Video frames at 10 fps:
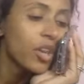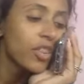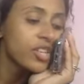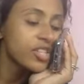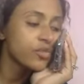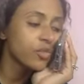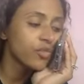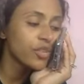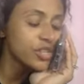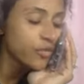this
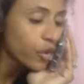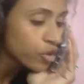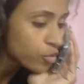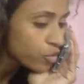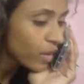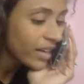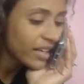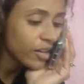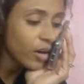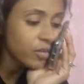verse was right
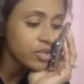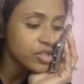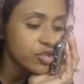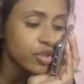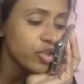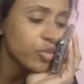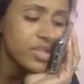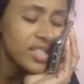here. I was doing